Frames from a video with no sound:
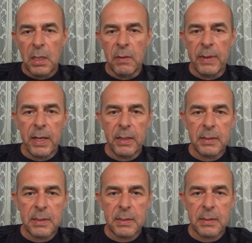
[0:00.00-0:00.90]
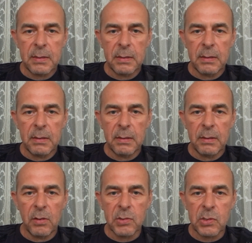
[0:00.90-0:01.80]
events,
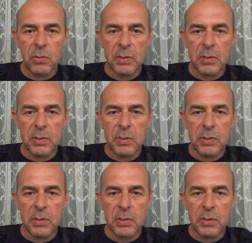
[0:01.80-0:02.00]
also